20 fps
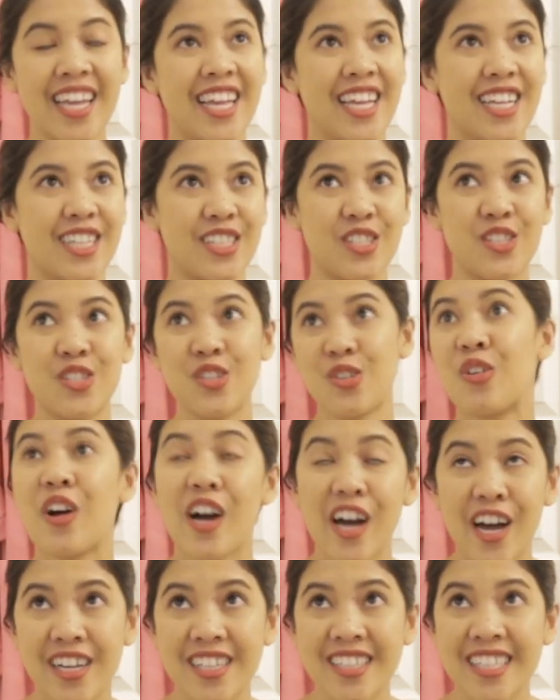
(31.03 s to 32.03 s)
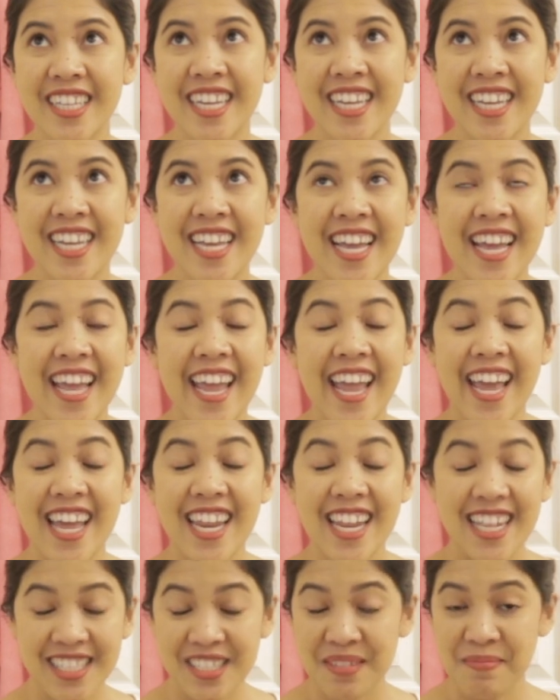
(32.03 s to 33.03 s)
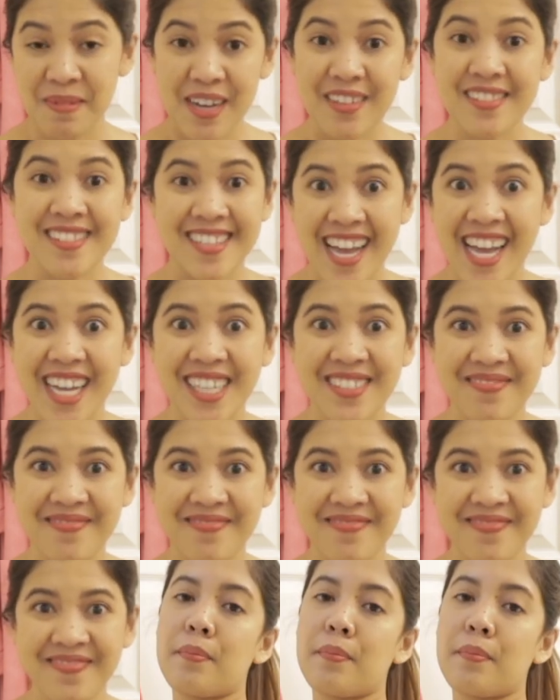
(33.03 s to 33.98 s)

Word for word: it's too ugly, and it's about time.